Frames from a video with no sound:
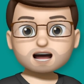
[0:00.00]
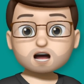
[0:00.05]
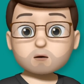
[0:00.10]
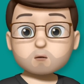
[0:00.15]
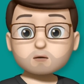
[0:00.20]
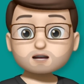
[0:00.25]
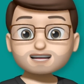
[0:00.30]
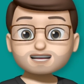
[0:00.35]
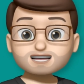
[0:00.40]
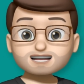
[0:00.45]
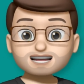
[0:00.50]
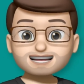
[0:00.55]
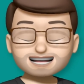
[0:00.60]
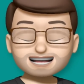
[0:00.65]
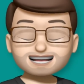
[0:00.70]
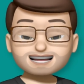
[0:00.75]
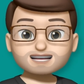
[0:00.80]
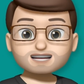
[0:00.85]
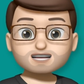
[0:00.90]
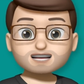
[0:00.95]
Once that
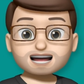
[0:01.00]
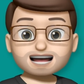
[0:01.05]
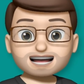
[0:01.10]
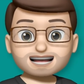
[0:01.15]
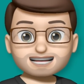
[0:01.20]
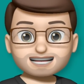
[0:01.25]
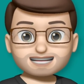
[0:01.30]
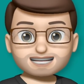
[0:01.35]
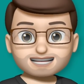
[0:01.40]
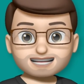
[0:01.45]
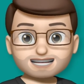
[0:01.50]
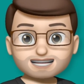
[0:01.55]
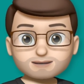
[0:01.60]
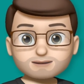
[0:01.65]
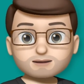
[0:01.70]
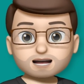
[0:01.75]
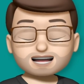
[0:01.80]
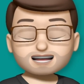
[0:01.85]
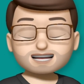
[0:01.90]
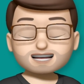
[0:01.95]
text is highlighted,
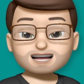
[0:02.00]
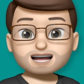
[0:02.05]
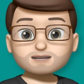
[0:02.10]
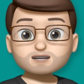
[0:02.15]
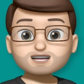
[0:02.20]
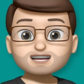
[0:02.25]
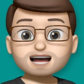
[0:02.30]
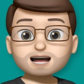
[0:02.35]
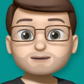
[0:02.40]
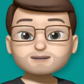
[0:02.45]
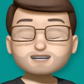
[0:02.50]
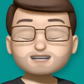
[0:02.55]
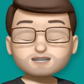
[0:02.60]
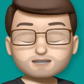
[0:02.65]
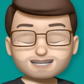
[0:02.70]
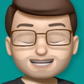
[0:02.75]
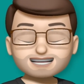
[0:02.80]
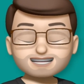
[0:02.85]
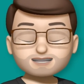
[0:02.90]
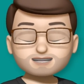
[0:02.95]
I can either tap
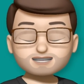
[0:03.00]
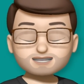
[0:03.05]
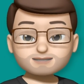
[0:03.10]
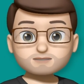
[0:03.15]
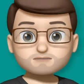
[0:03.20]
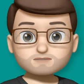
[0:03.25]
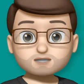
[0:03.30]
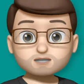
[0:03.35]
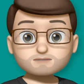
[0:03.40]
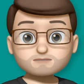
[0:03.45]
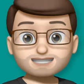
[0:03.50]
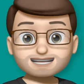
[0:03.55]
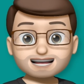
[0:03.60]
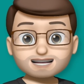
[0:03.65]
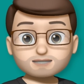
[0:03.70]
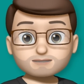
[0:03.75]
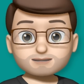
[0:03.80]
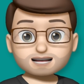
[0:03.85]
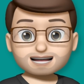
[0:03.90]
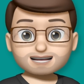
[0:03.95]
straight onto
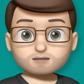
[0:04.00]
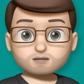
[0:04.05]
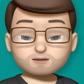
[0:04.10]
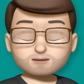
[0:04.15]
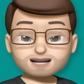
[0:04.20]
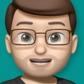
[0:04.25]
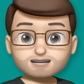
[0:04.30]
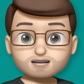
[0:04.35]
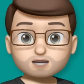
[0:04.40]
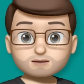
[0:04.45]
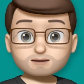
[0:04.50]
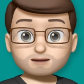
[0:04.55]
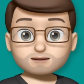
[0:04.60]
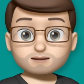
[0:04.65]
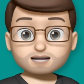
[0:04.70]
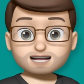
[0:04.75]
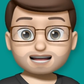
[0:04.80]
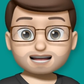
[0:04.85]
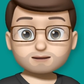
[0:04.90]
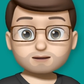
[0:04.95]
Proofread from that little menu above
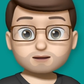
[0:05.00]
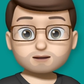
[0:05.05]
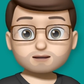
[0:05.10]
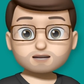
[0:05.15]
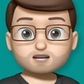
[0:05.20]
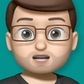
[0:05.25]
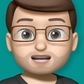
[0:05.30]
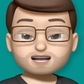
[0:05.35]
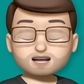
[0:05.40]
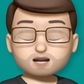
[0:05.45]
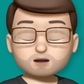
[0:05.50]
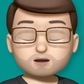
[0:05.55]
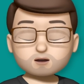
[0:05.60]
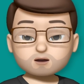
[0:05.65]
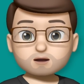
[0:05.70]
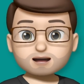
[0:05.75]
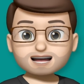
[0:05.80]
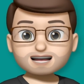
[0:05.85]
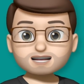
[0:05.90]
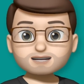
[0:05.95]
the keyboard,
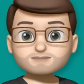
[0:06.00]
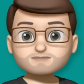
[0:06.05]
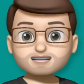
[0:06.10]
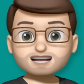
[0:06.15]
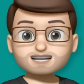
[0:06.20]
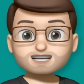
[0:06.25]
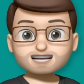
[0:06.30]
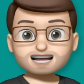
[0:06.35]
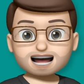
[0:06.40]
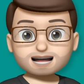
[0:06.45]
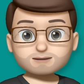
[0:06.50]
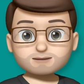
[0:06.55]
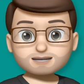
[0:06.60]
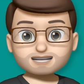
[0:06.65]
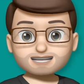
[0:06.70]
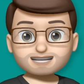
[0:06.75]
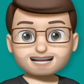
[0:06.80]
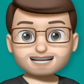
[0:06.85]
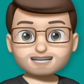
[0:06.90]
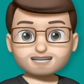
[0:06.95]
or I can press the Apple
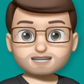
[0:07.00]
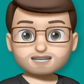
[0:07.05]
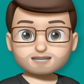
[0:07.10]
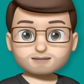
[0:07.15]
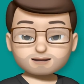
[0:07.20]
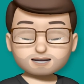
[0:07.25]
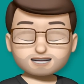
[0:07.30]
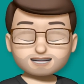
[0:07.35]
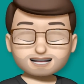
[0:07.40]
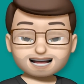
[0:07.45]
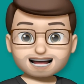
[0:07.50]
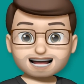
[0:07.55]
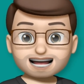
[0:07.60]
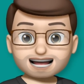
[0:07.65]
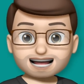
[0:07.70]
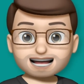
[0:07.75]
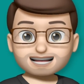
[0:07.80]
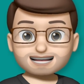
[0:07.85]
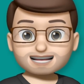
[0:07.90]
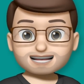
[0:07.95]
Intelligence button
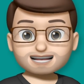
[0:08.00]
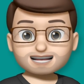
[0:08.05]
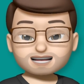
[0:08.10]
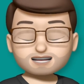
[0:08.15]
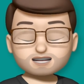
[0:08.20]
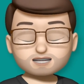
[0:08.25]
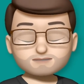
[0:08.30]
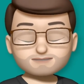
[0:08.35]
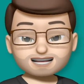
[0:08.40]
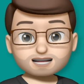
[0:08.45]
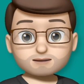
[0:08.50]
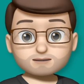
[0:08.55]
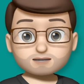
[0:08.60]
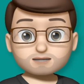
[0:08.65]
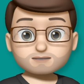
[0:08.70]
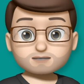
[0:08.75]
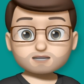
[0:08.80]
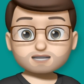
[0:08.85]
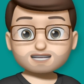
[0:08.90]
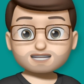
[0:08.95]
here to bring up the
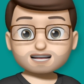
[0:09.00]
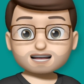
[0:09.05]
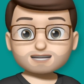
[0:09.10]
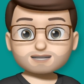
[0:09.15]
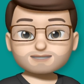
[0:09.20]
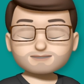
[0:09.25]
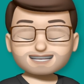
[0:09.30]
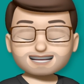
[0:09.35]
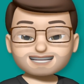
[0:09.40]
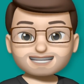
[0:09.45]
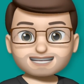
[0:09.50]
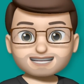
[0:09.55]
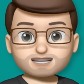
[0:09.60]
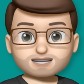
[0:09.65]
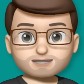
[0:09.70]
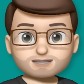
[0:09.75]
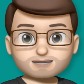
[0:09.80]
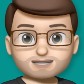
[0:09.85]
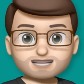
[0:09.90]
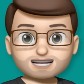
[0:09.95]
full set of writing
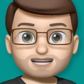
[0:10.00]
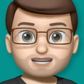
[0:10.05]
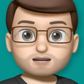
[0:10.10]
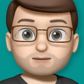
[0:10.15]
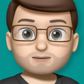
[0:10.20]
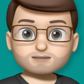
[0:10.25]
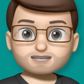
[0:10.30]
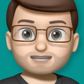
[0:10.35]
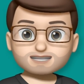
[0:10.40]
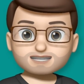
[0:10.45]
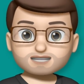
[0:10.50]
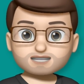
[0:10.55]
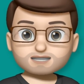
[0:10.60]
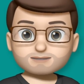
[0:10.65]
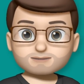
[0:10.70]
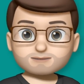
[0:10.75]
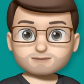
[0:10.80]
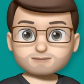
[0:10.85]
tools and options.